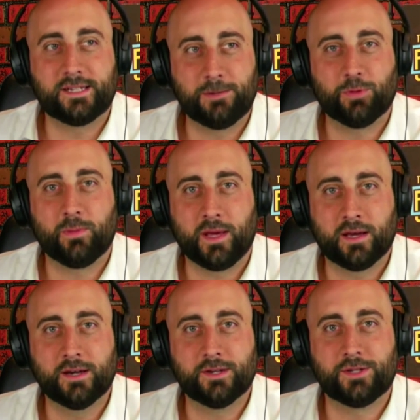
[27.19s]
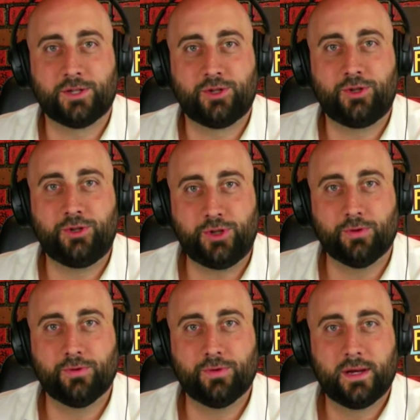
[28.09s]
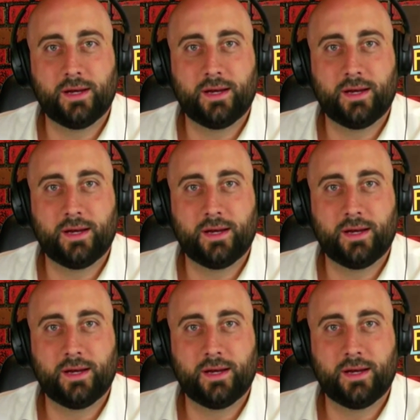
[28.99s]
simply because it's June.